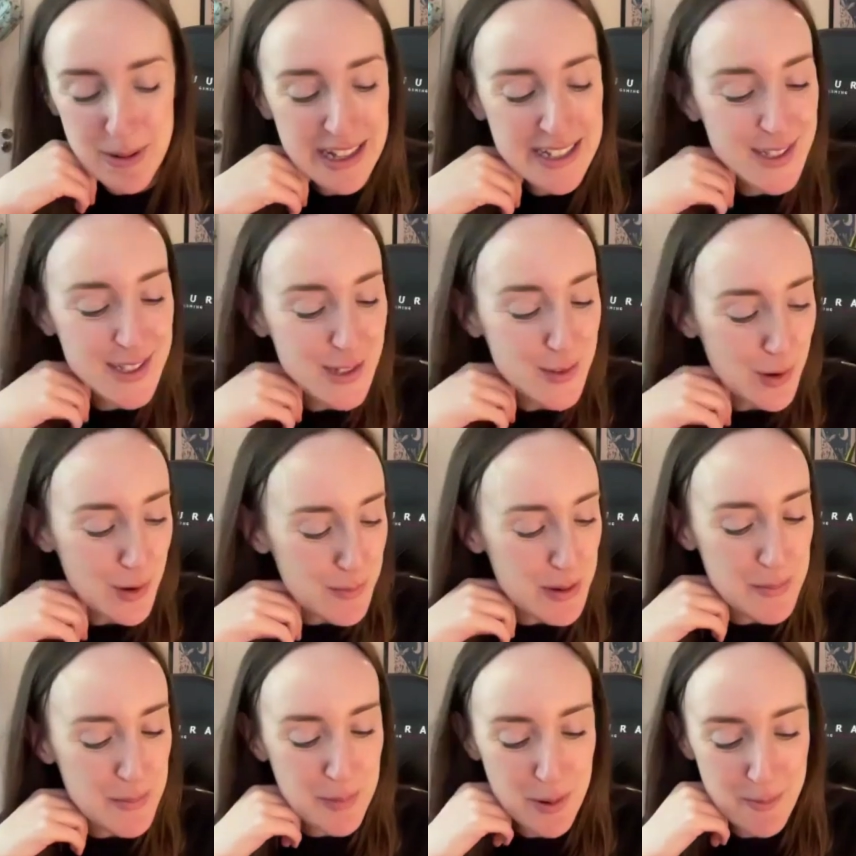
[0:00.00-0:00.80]
places where
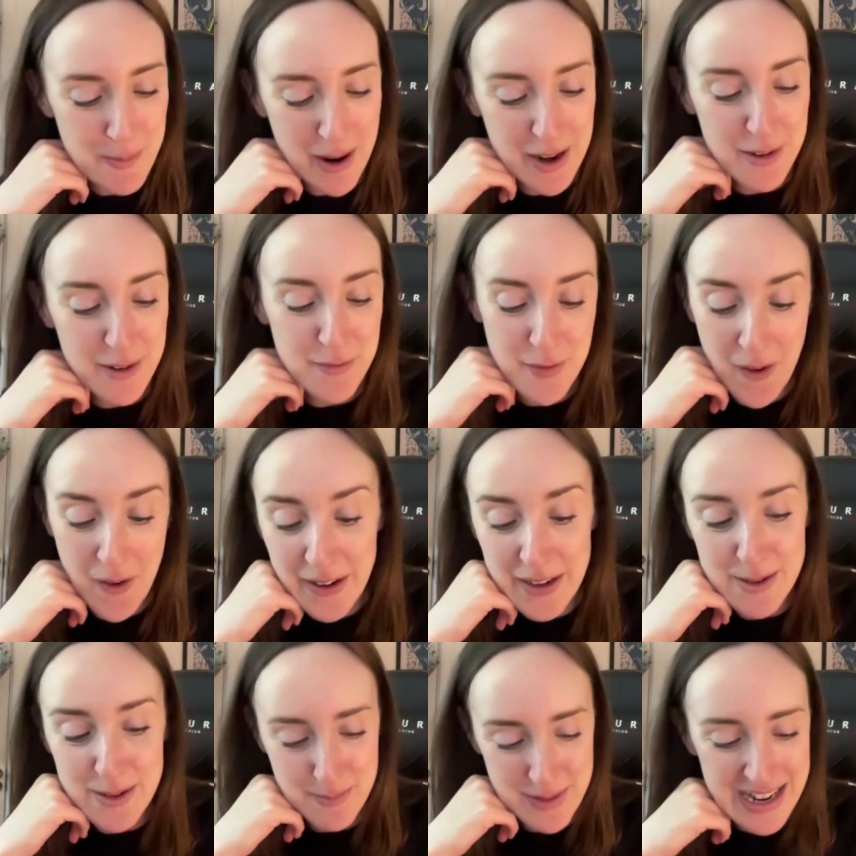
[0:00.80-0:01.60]
people might
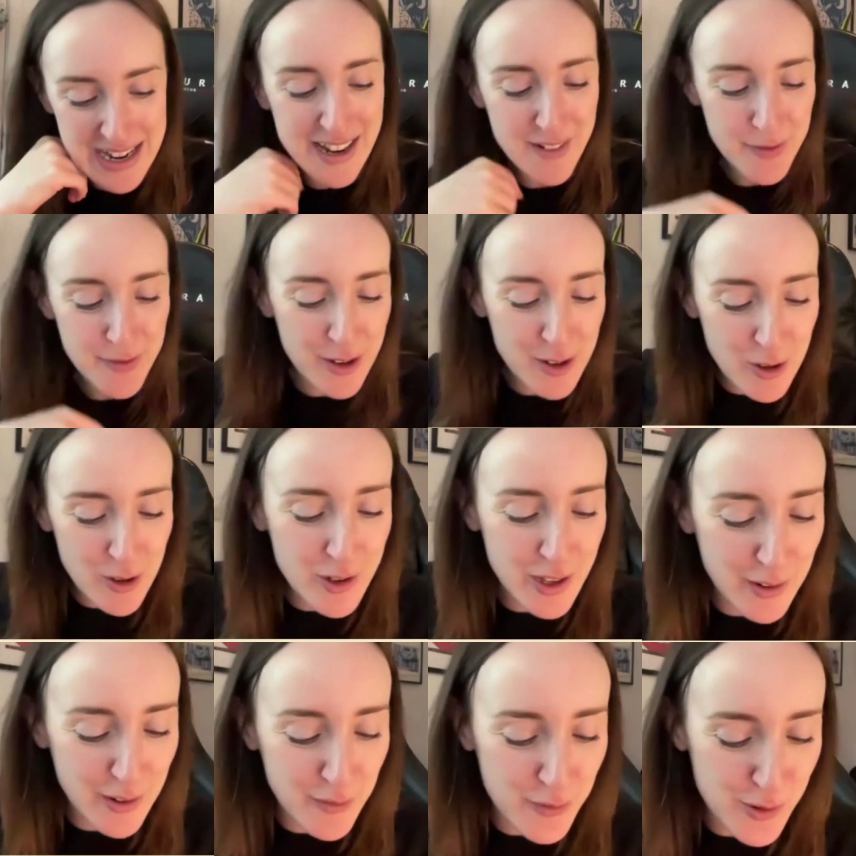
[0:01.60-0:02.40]
find me if they're
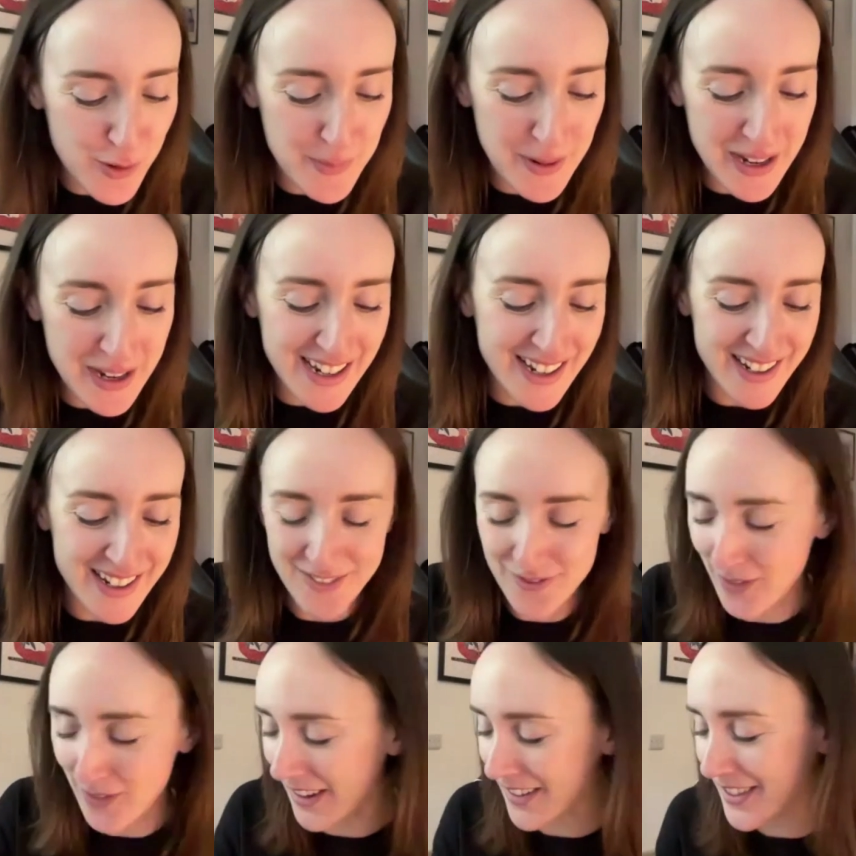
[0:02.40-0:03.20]
looking for me,
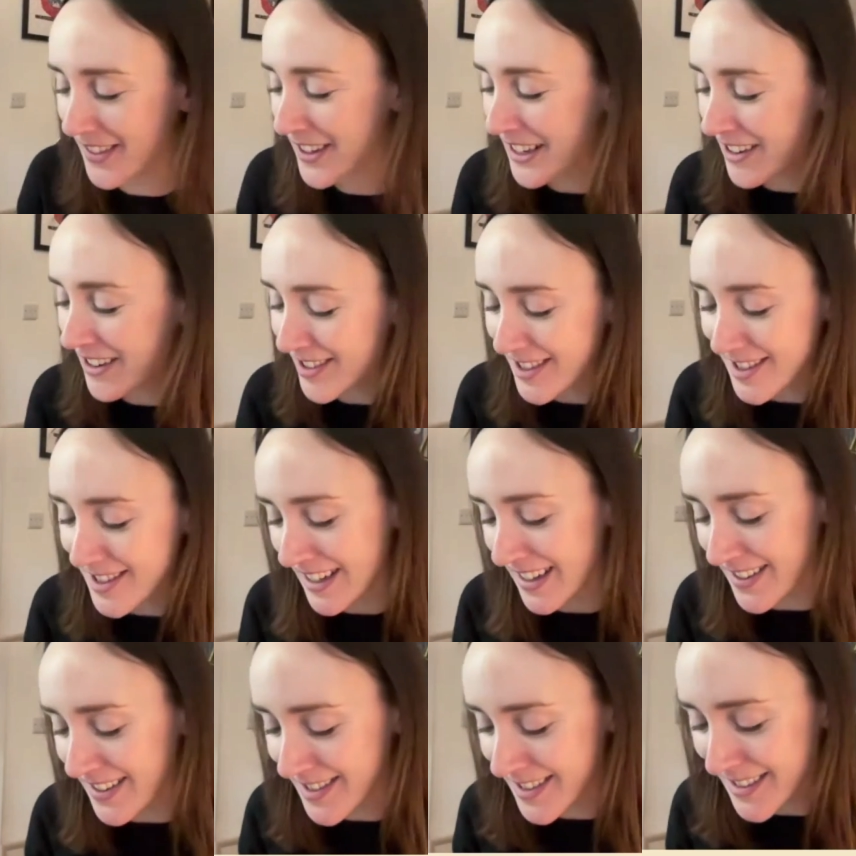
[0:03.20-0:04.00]
find the nearest
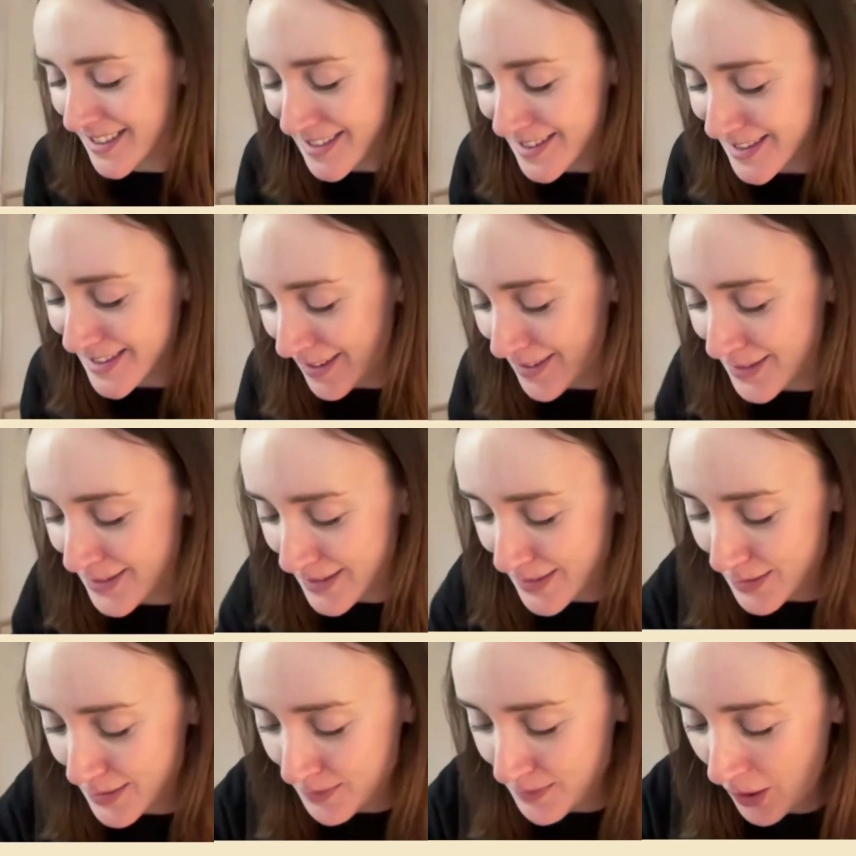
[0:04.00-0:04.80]
LCD sound
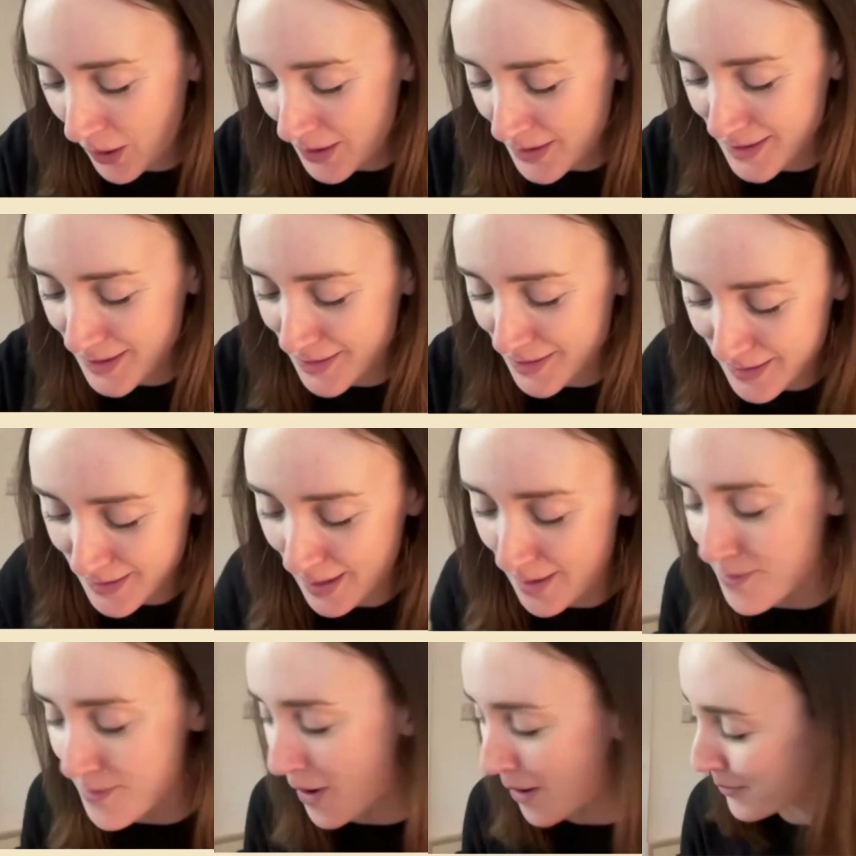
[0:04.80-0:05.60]
system concert, and
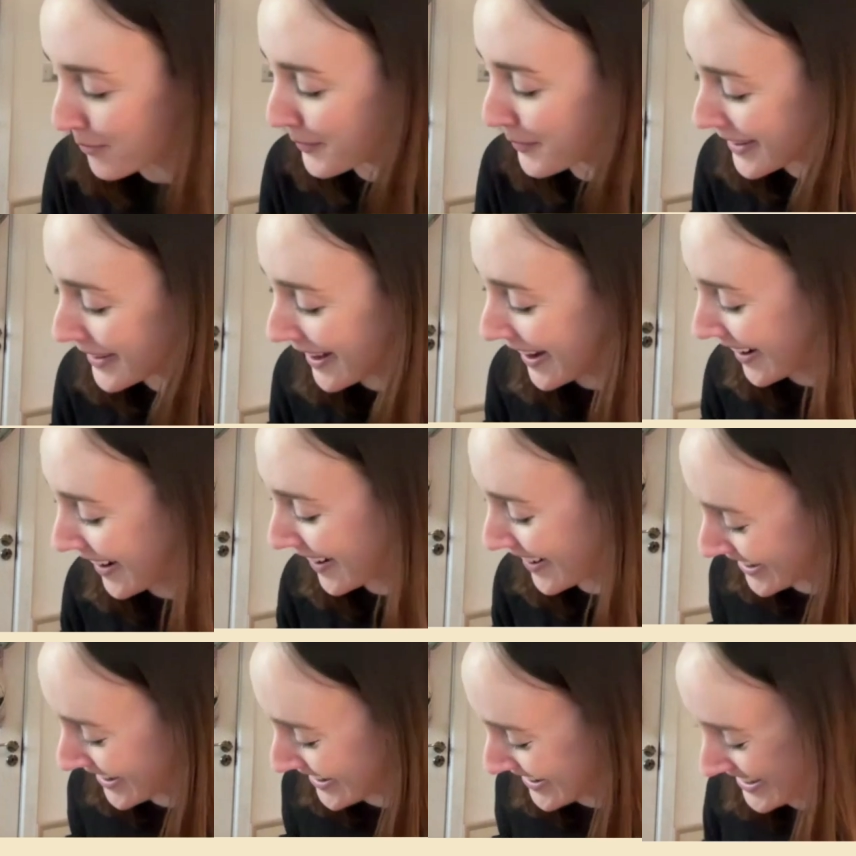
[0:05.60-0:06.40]
I'm probably
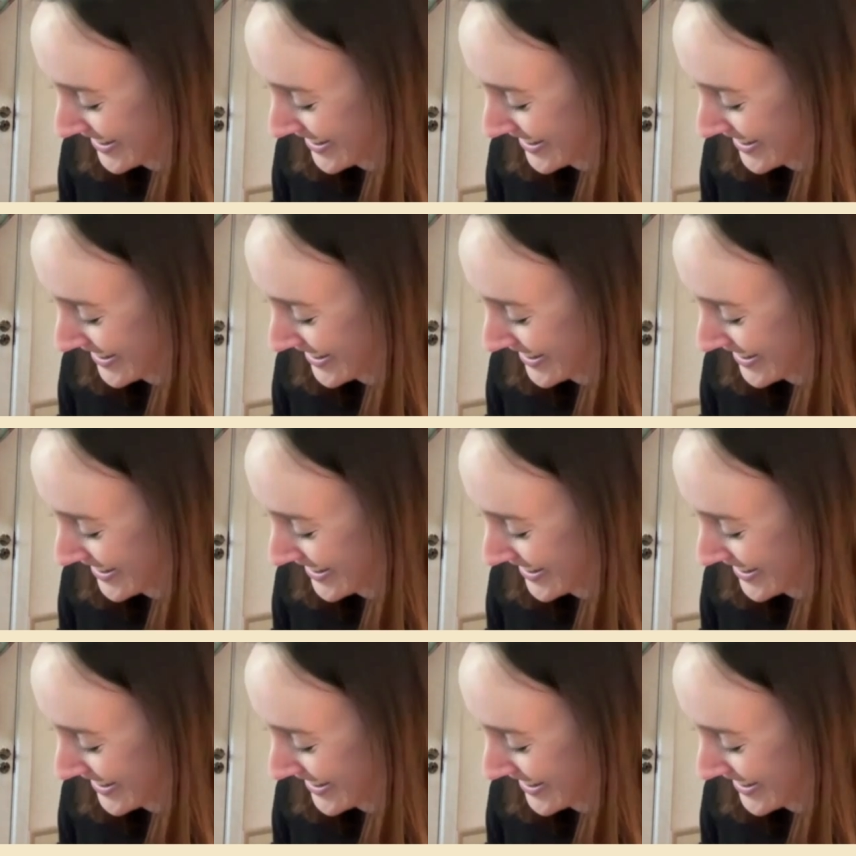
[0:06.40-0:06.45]
there.